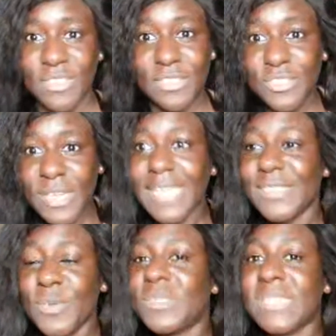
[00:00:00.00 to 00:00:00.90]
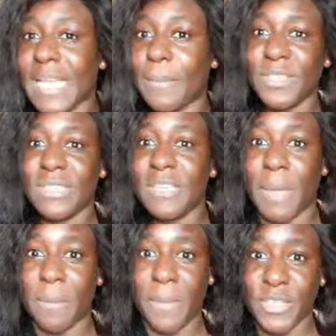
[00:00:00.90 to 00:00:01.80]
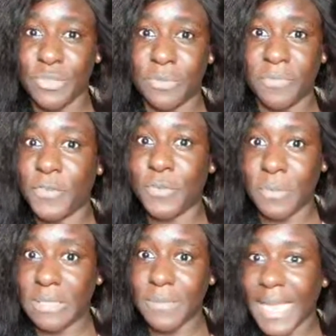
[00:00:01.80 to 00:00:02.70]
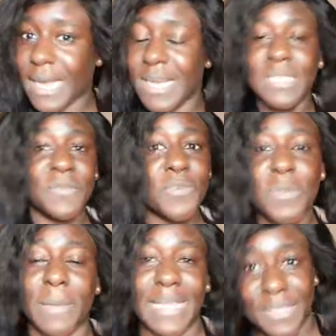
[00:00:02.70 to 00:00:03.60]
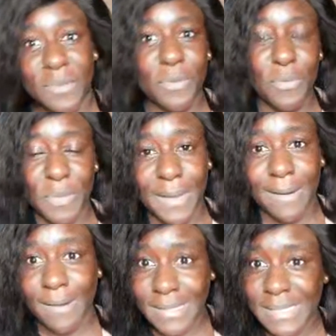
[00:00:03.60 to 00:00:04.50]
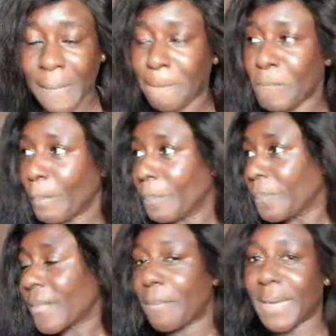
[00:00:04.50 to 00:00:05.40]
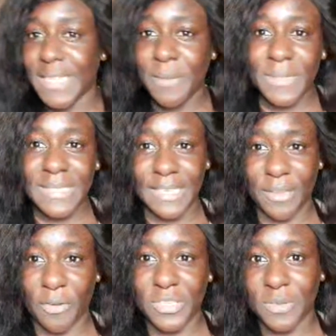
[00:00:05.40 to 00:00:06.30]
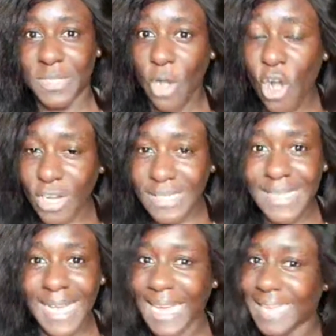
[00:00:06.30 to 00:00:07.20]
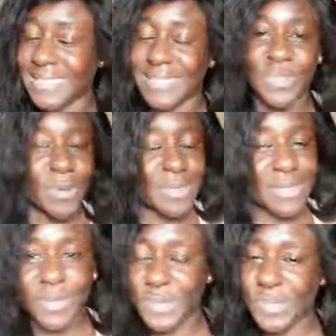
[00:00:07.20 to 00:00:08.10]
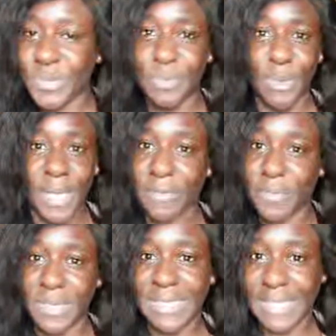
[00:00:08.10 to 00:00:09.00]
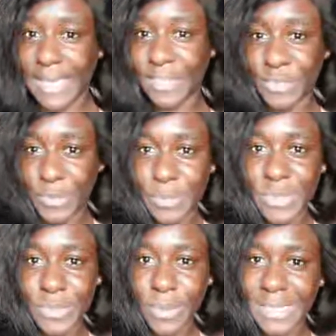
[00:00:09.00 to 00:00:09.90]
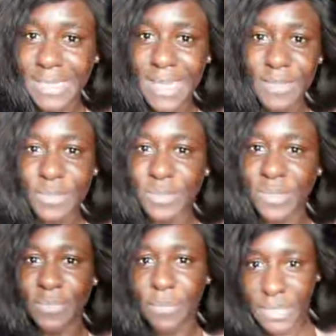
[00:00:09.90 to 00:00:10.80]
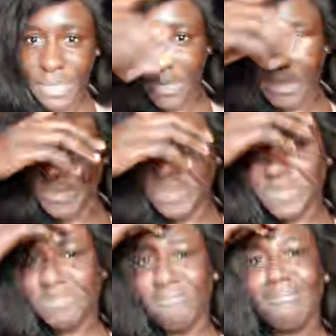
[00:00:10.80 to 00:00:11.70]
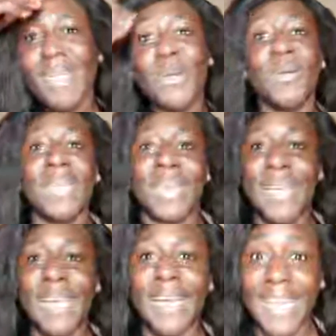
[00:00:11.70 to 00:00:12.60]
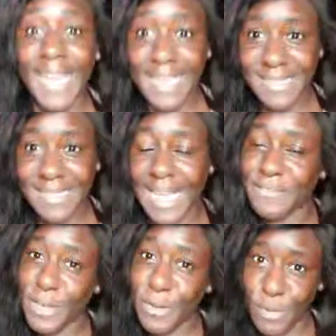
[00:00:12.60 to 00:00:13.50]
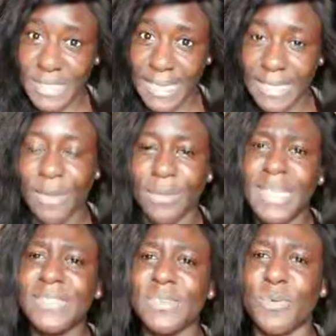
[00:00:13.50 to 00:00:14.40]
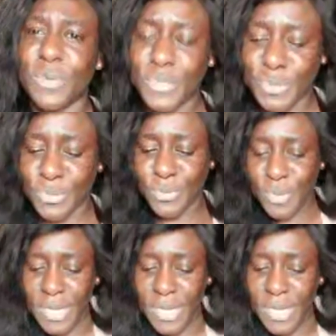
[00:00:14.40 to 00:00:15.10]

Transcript: do you guys notice that I'm actually in my bedroom filming? I can't film in my living room because my neighbor's generator is on and the noise is going to block everybody's eardrums. So I decided not to even bother. Okay, guys, I've drank water now. Let's go into